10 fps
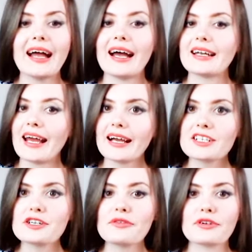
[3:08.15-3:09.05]
An
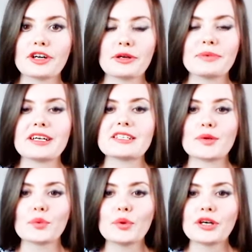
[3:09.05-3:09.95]
action verb is
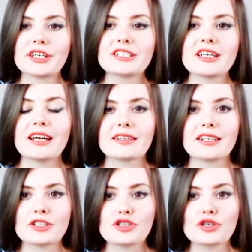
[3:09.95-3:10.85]
a word
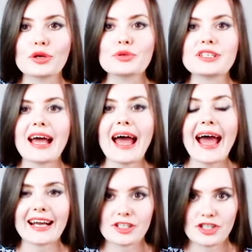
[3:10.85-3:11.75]
that shows
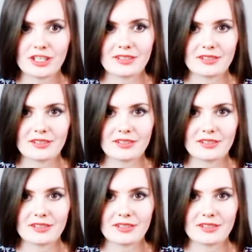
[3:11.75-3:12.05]
action.